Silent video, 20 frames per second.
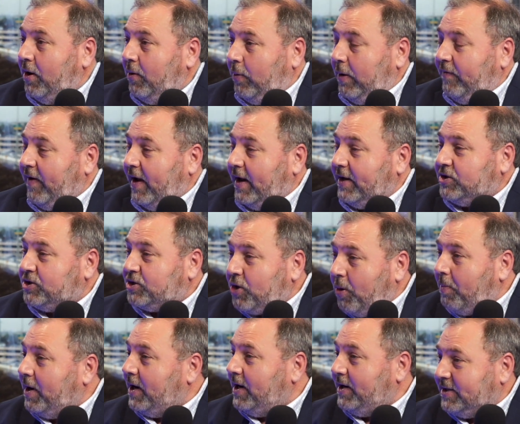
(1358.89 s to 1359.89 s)
we've had
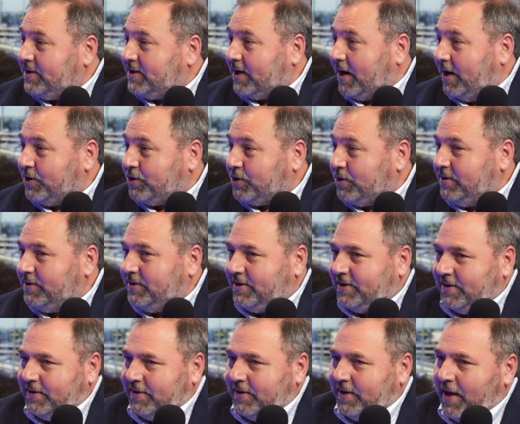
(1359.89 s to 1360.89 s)
so many discussions,
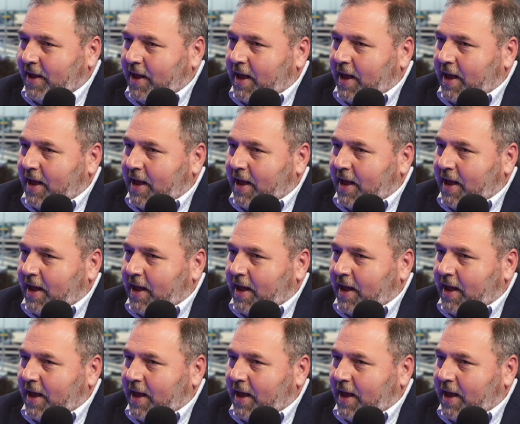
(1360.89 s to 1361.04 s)
and